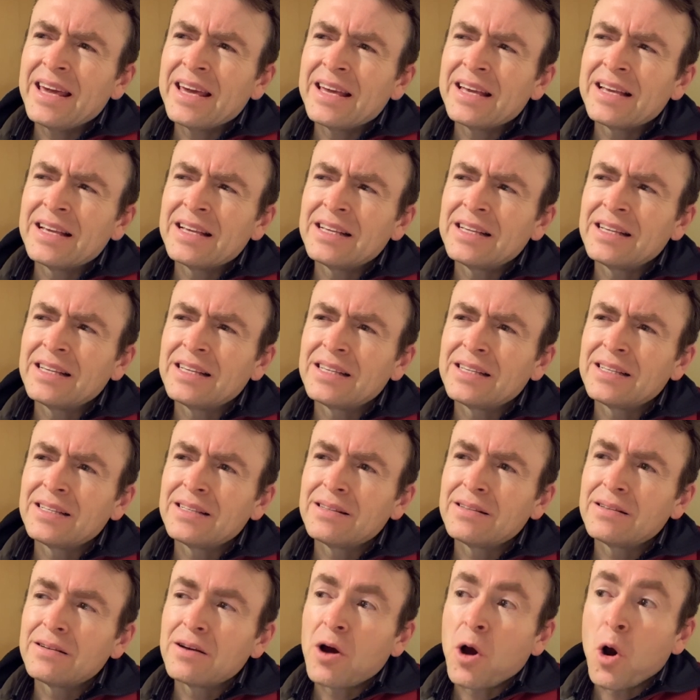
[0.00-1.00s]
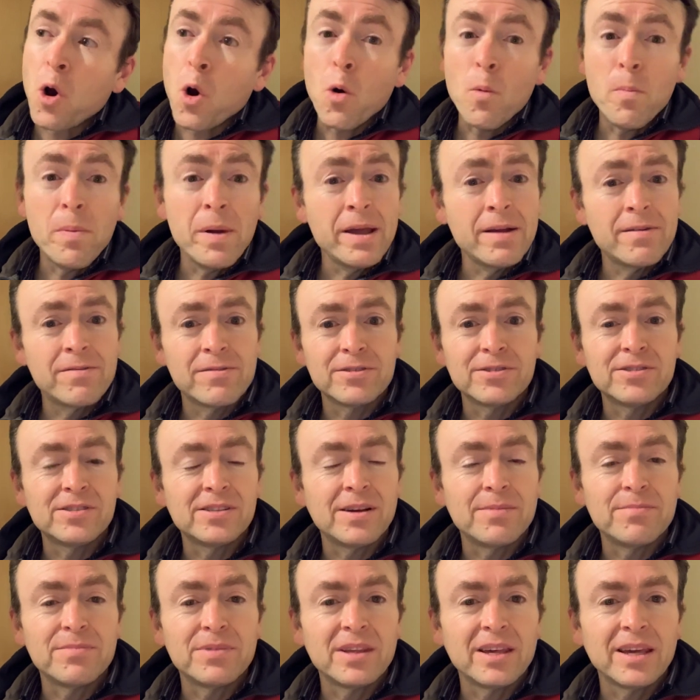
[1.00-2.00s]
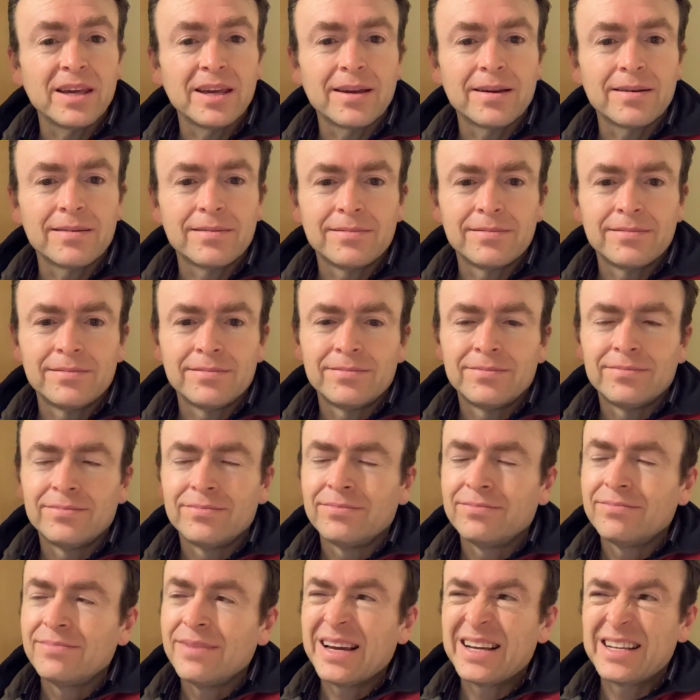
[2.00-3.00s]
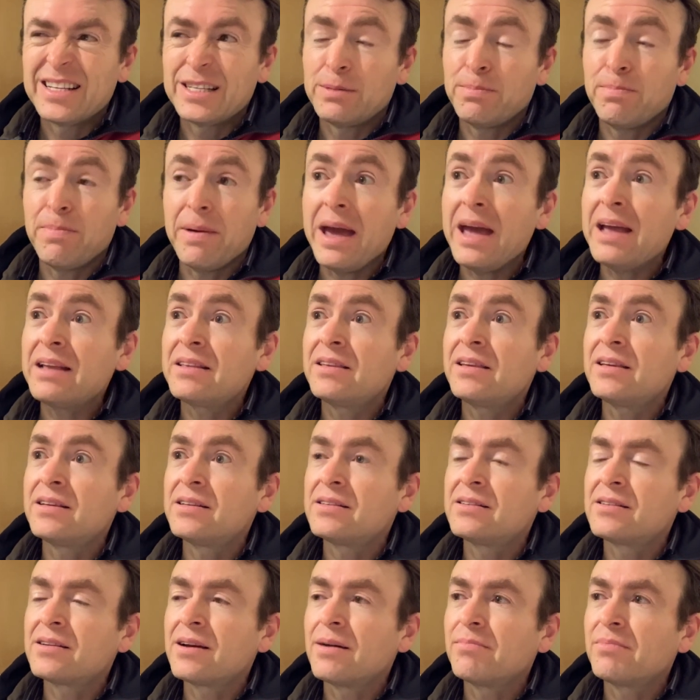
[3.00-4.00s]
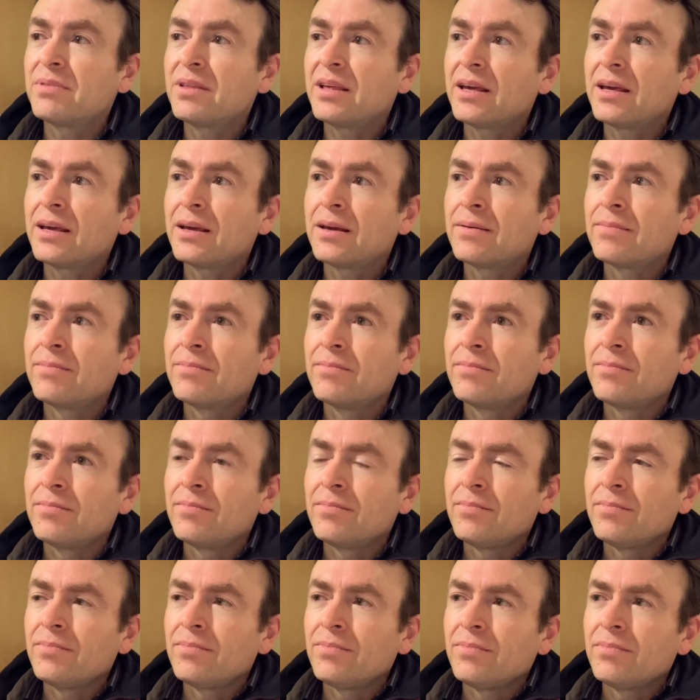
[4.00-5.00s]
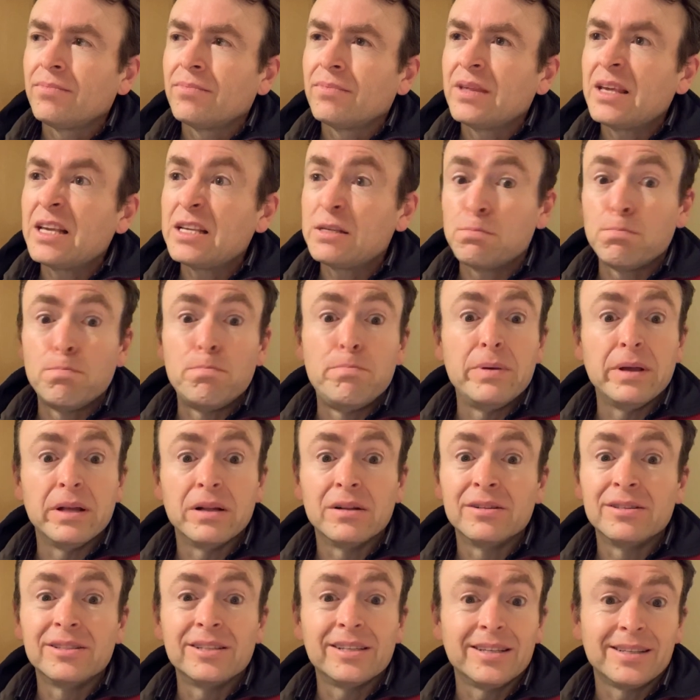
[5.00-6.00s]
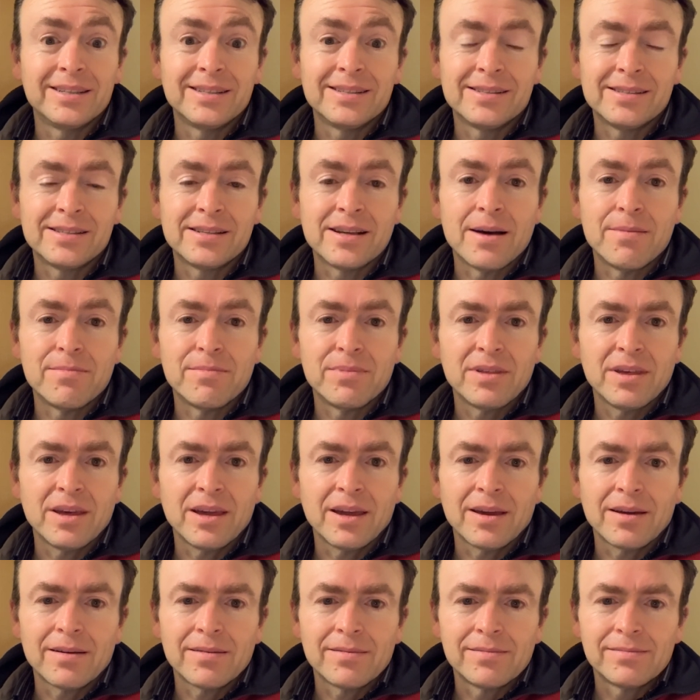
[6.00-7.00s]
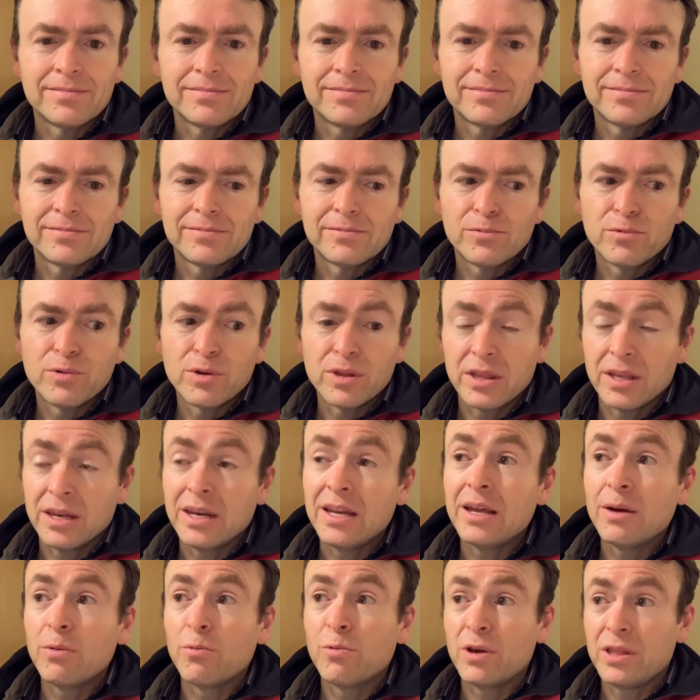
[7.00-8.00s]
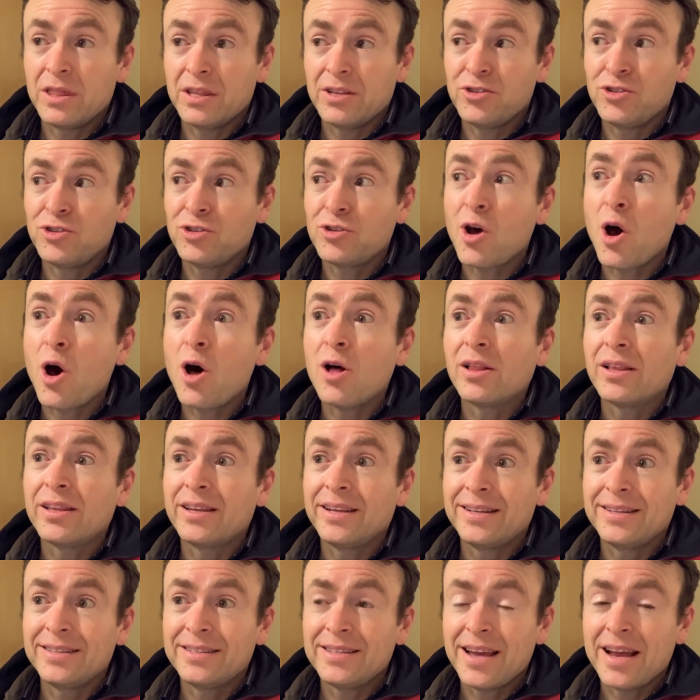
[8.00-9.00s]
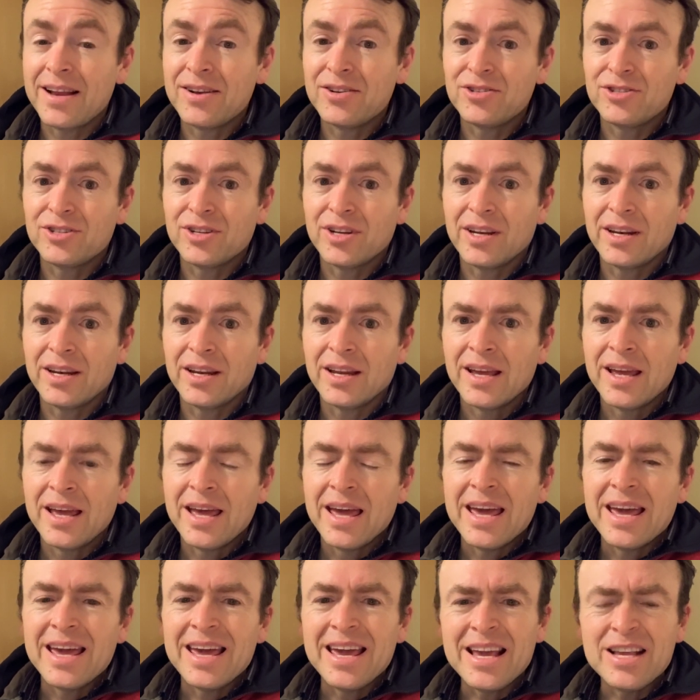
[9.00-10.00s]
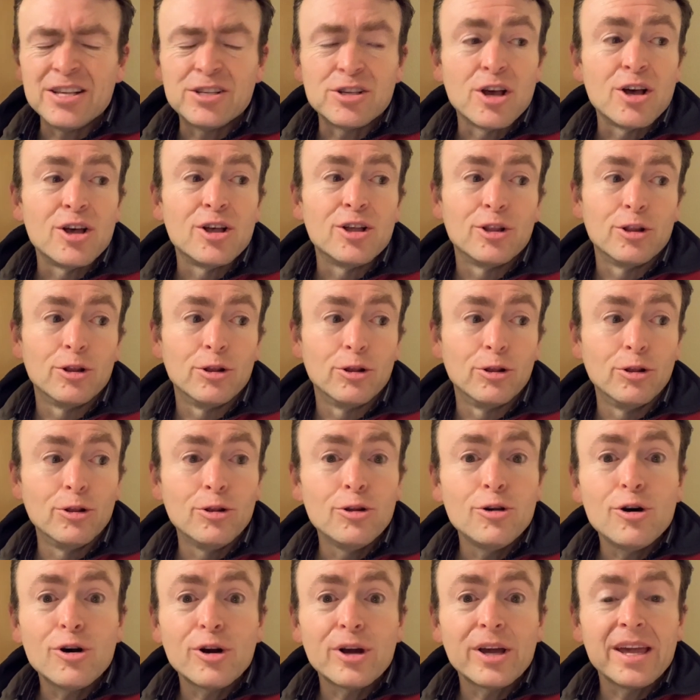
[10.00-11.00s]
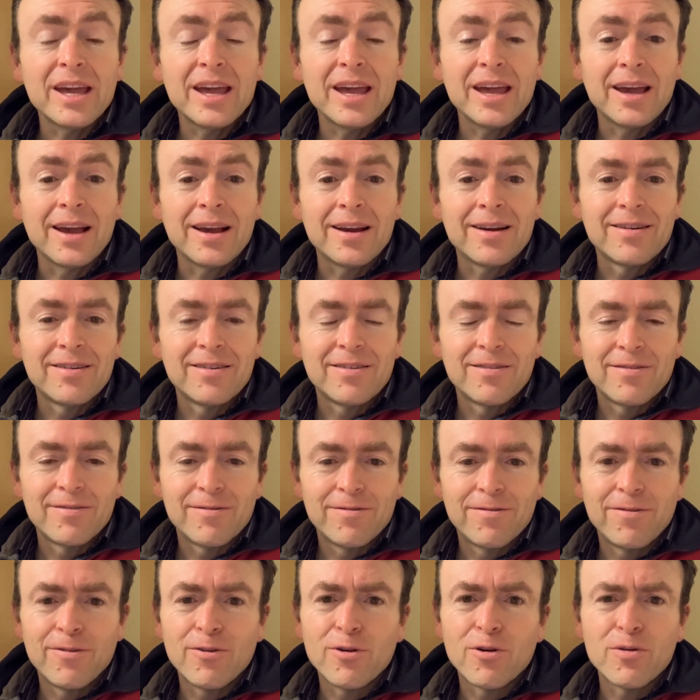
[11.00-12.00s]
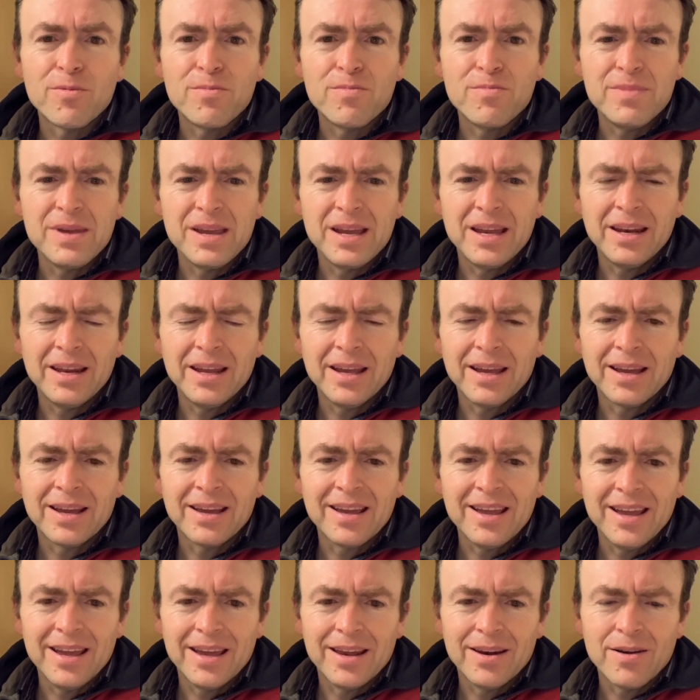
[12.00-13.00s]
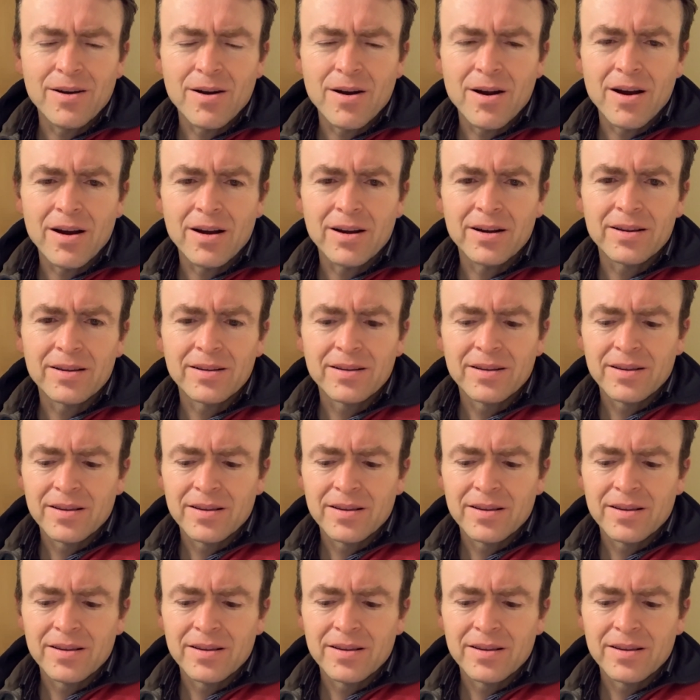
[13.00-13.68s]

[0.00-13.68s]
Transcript: is hoping for something, expecting something. He's building something with a solid intention. He's looking for meaning in art.